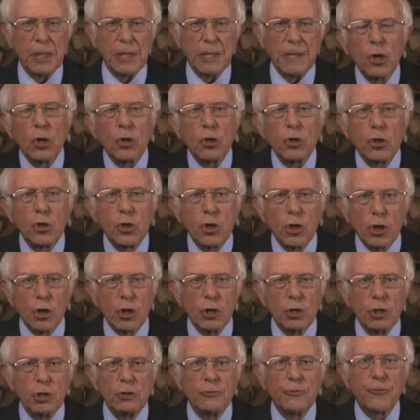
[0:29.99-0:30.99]

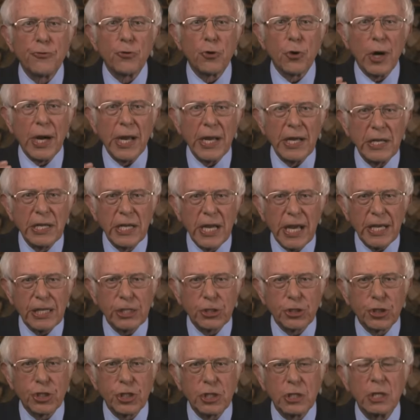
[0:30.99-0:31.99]
Yearn for a
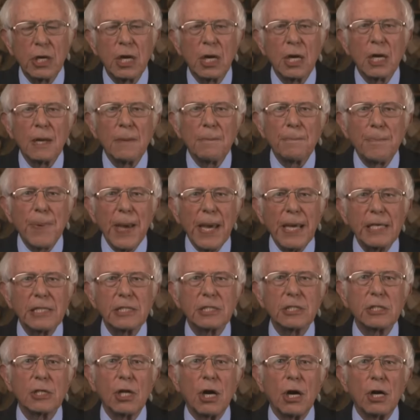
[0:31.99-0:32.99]
nation based
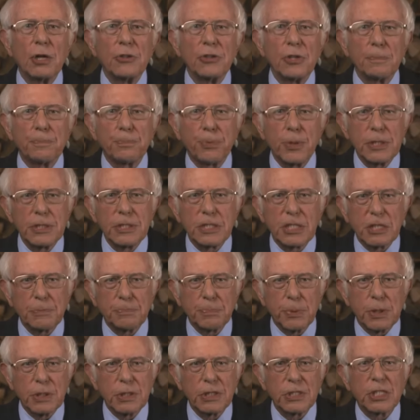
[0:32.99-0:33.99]
on the
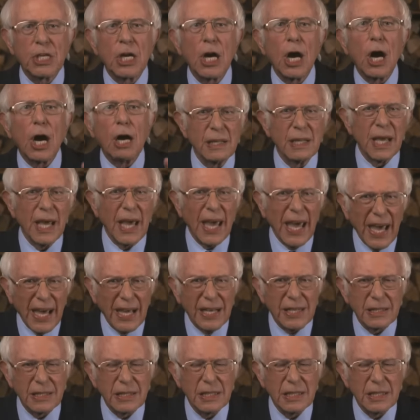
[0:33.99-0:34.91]
principles of hate